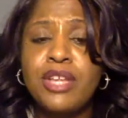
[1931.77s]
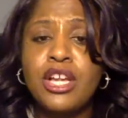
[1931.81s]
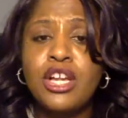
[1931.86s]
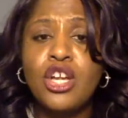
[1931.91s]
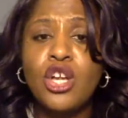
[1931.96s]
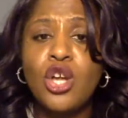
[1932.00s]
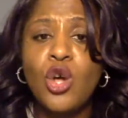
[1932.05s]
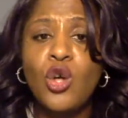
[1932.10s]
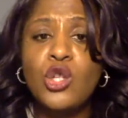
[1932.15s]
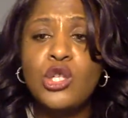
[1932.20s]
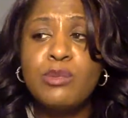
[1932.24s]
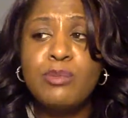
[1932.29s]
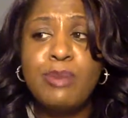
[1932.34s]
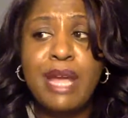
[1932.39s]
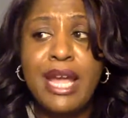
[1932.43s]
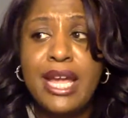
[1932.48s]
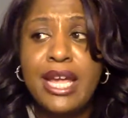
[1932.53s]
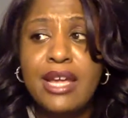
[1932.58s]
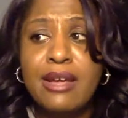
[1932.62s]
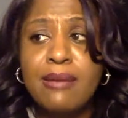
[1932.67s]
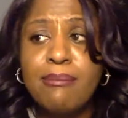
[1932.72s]
Ghost
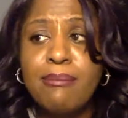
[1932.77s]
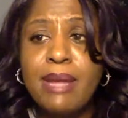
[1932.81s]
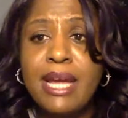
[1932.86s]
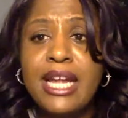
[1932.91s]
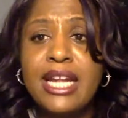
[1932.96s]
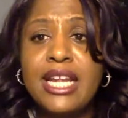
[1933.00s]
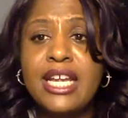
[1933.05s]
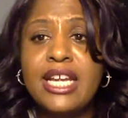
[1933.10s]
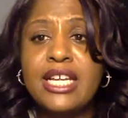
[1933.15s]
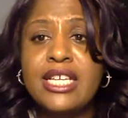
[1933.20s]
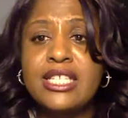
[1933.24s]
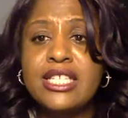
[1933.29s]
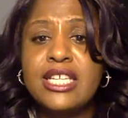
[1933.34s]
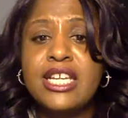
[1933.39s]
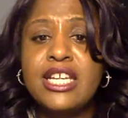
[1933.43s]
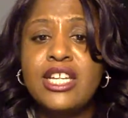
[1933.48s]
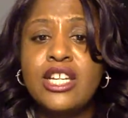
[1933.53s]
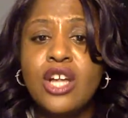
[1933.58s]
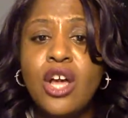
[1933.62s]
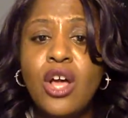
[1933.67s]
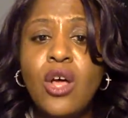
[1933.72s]
pay him money, because
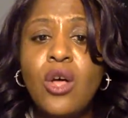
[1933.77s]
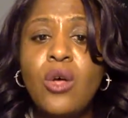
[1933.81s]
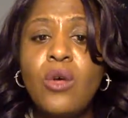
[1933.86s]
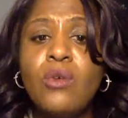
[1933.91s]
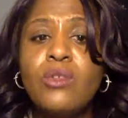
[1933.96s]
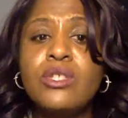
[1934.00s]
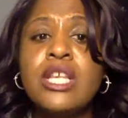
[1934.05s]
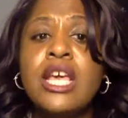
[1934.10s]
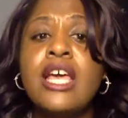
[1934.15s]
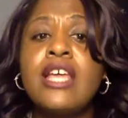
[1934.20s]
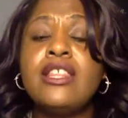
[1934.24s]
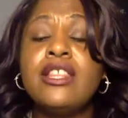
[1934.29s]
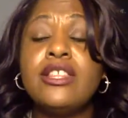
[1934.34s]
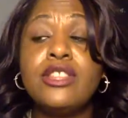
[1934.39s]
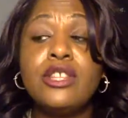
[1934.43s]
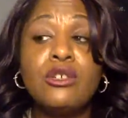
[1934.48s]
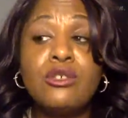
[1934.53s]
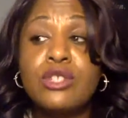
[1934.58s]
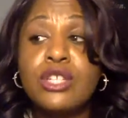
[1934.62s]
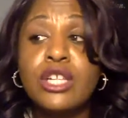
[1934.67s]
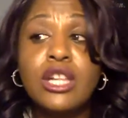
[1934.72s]
he knows that
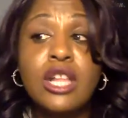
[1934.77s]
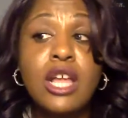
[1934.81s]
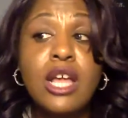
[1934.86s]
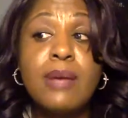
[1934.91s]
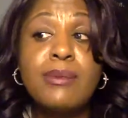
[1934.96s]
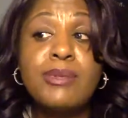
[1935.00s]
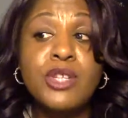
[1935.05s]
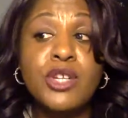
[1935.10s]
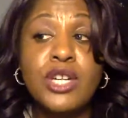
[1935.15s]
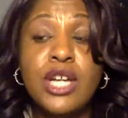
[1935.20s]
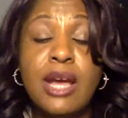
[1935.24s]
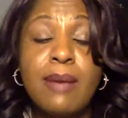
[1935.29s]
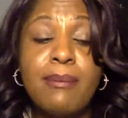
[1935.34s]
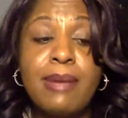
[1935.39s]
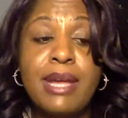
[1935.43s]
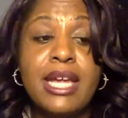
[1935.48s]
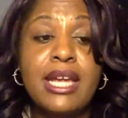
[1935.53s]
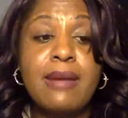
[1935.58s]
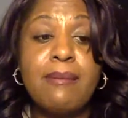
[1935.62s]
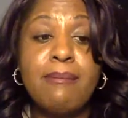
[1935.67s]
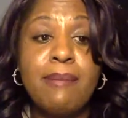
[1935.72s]
those clubs are not
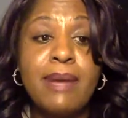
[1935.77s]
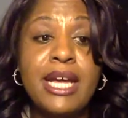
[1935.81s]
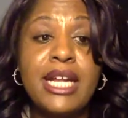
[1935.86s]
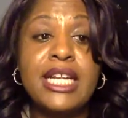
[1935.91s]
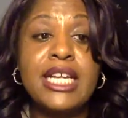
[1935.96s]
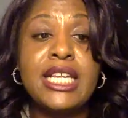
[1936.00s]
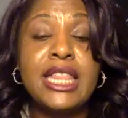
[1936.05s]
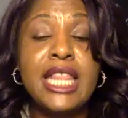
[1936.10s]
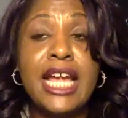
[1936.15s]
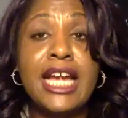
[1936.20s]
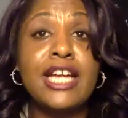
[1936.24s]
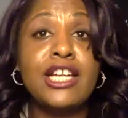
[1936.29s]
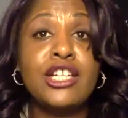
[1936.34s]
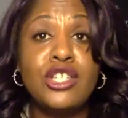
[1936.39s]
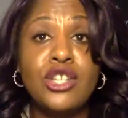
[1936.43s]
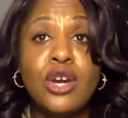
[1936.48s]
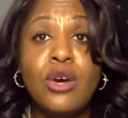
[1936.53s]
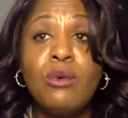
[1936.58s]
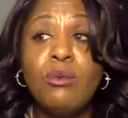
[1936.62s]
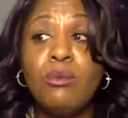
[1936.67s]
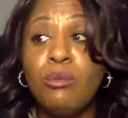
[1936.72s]
making money like
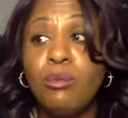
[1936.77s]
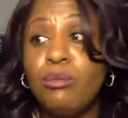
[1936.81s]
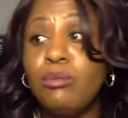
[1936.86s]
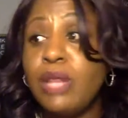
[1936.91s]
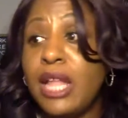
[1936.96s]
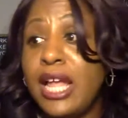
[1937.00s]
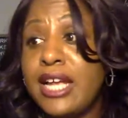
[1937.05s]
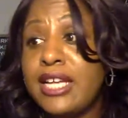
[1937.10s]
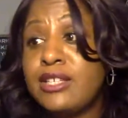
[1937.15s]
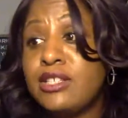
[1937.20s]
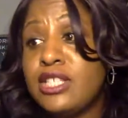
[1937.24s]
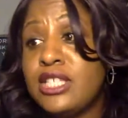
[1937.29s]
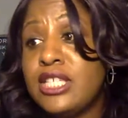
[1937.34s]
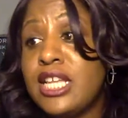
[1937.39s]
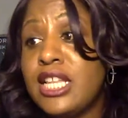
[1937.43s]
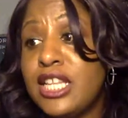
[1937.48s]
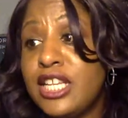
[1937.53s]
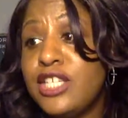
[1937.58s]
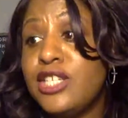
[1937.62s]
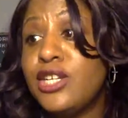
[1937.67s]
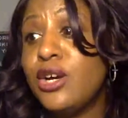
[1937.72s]

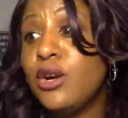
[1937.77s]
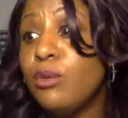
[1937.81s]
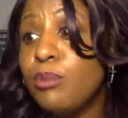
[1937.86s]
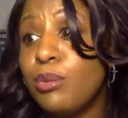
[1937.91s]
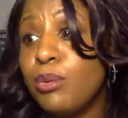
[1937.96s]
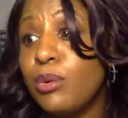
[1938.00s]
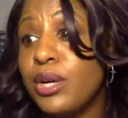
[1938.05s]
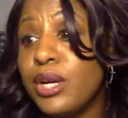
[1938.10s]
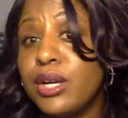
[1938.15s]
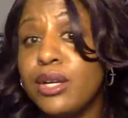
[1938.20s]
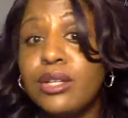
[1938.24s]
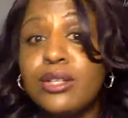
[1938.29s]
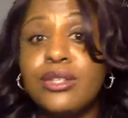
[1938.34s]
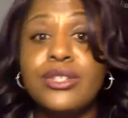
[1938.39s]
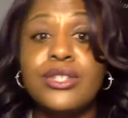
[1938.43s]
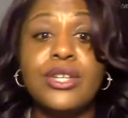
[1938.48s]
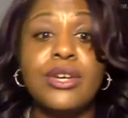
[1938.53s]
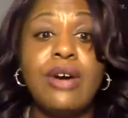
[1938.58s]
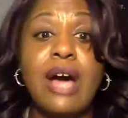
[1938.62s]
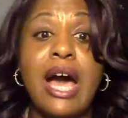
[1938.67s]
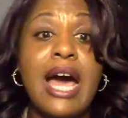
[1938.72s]
selling dope will.
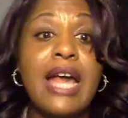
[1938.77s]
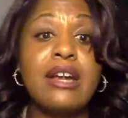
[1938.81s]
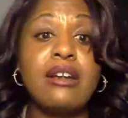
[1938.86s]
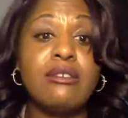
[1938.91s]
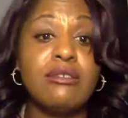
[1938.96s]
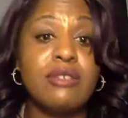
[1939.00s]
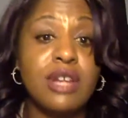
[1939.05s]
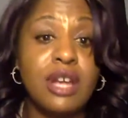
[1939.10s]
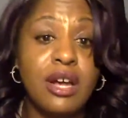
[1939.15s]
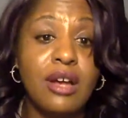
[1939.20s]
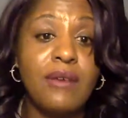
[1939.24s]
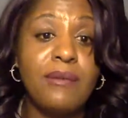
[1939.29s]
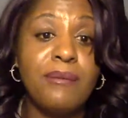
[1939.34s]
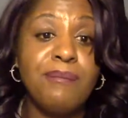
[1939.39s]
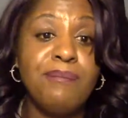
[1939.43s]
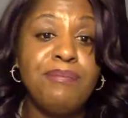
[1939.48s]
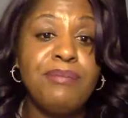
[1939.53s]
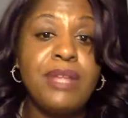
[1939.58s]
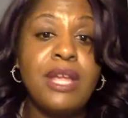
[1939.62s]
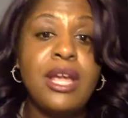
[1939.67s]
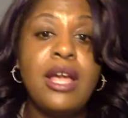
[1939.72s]
So I don't know.
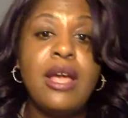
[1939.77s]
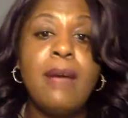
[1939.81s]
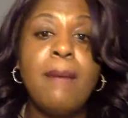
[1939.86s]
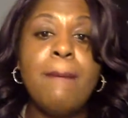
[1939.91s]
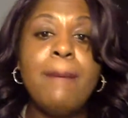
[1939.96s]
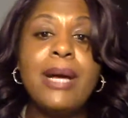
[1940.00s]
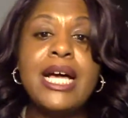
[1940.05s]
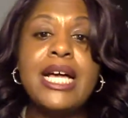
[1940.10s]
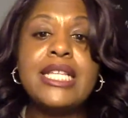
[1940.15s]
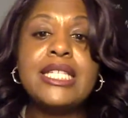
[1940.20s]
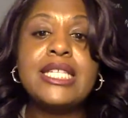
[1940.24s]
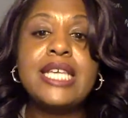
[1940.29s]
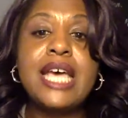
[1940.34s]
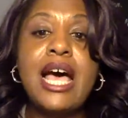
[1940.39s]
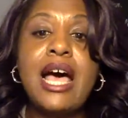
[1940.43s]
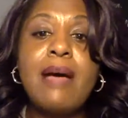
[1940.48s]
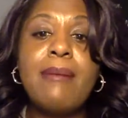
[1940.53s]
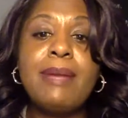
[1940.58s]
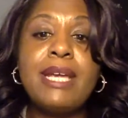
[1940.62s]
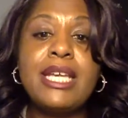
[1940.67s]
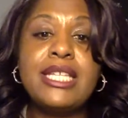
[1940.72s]
But
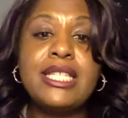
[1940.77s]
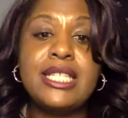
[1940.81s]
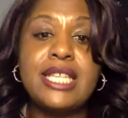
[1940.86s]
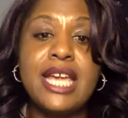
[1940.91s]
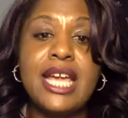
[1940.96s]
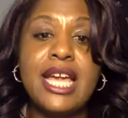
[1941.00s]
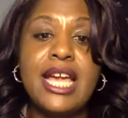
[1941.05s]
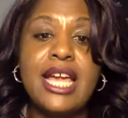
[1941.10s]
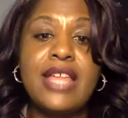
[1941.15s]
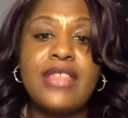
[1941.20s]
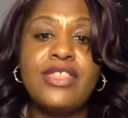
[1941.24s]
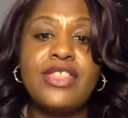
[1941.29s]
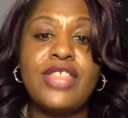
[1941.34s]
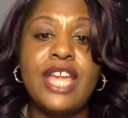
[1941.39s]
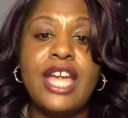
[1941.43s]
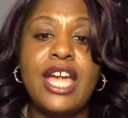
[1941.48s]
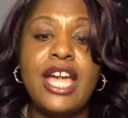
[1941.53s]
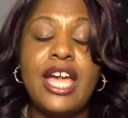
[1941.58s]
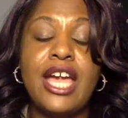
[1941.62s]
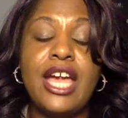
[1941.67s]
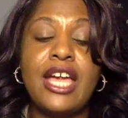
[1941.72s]
Tommy said
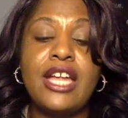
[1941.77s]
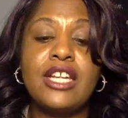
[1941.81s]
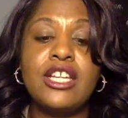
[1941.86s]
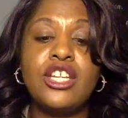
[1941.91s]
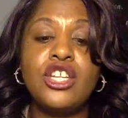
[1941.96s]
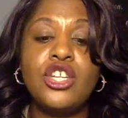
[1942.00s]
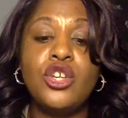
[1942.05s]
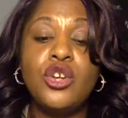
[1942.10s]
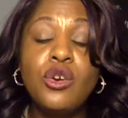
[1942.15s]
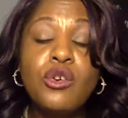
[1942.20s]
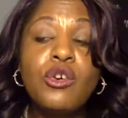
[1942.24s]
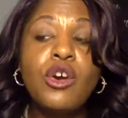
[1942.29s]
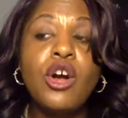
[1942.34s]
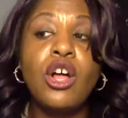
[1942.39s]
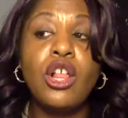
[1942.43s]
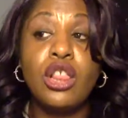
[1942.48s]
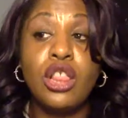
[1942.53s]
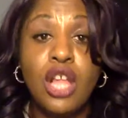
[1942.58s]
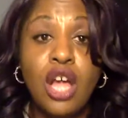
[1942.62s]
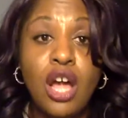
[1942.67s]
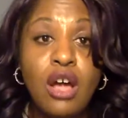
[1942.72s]
that you're
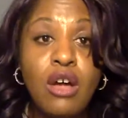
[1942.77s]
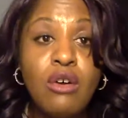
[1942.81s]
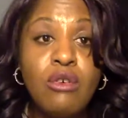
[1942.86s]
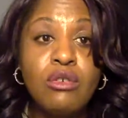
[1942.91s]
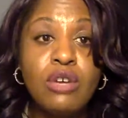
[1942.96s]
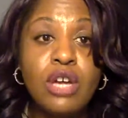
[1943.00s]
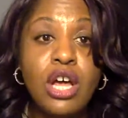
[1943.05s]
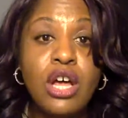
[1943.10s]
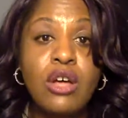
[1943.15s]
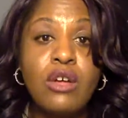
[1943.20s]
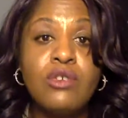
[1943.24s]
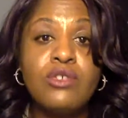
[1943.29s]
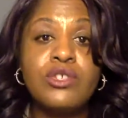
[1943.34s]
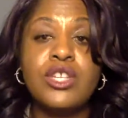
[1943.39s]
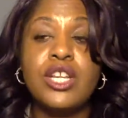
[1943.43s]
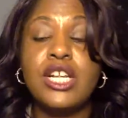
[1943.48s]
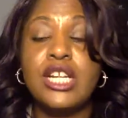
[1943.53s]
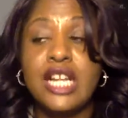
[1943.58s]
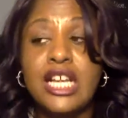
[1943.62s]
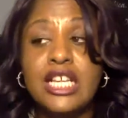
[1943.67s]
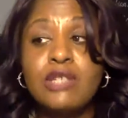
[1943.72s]
alone, Ghost,
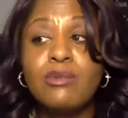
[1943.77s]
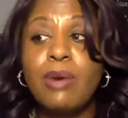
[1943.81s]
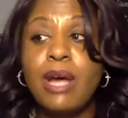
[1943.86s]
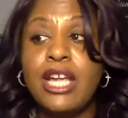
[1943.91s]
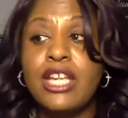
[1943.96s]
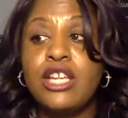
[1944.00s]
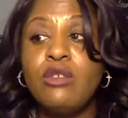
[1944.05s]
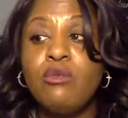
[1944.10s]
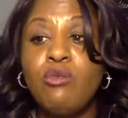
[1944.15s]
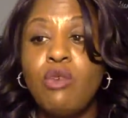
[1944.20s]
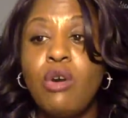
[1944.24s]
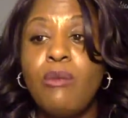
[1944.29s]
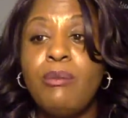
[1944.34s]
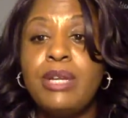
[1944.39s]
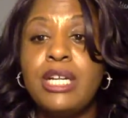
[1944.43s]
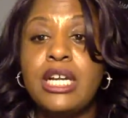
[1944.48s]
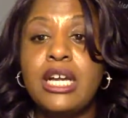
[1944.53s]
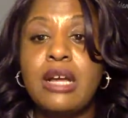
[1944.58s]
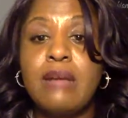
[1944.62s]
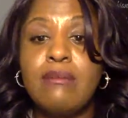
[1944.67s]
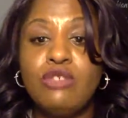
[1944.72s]
and that's why you want me
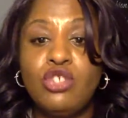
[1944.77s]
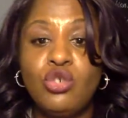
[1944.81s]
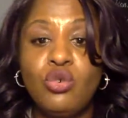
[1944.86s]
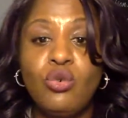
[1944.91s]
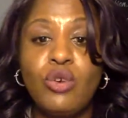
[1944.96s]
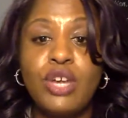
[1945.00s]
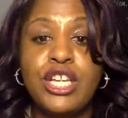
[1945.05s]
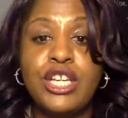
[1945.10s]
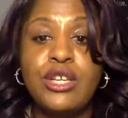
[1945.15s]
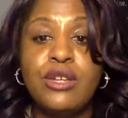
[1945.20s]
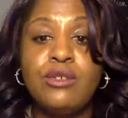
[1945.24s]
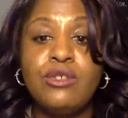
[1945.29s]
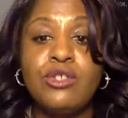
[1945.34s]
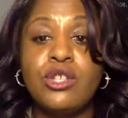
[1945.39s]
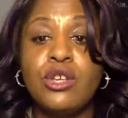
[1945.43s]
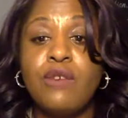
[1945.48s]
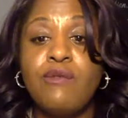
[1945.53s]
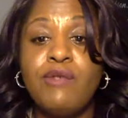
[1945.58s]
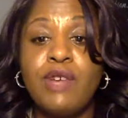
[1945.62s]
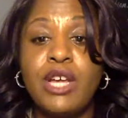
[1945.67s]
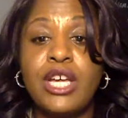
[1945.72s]
to come join you.
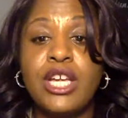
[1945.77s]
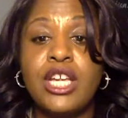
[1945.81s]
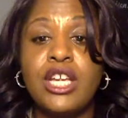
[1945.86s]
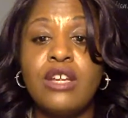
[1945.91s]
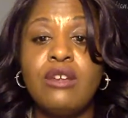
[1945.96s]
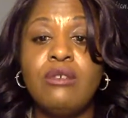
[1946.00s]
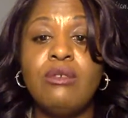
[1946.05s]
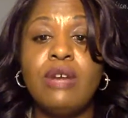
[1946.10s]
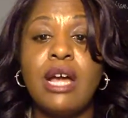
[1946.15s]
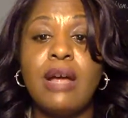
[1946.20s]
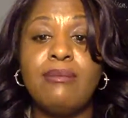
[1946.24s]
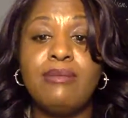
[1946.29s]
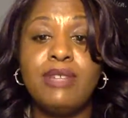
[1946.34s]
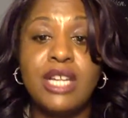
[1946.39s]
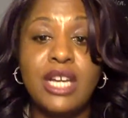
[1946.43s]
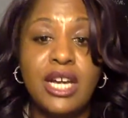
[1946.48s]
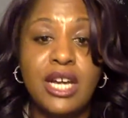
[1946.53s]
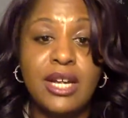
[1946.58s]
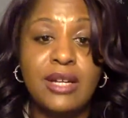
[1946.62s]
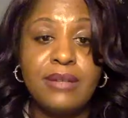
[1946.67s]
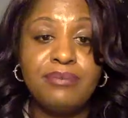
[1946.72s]
So fuck you. I'm
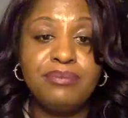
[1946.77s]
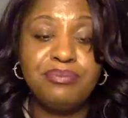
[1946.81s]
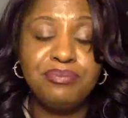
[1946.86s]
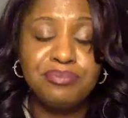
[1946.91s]
done.